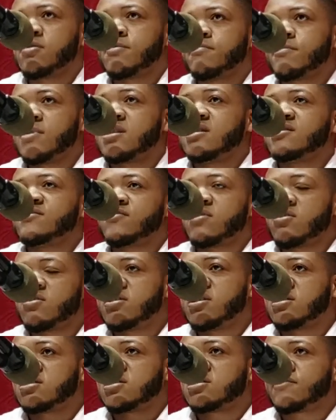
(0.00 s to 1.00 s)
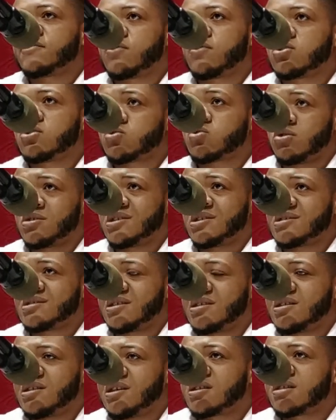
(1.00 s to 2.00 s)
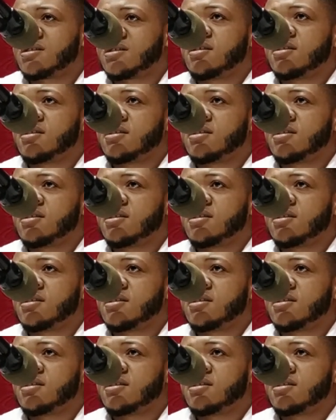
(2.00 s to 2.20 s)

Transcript: But it's very necessary for us to understand that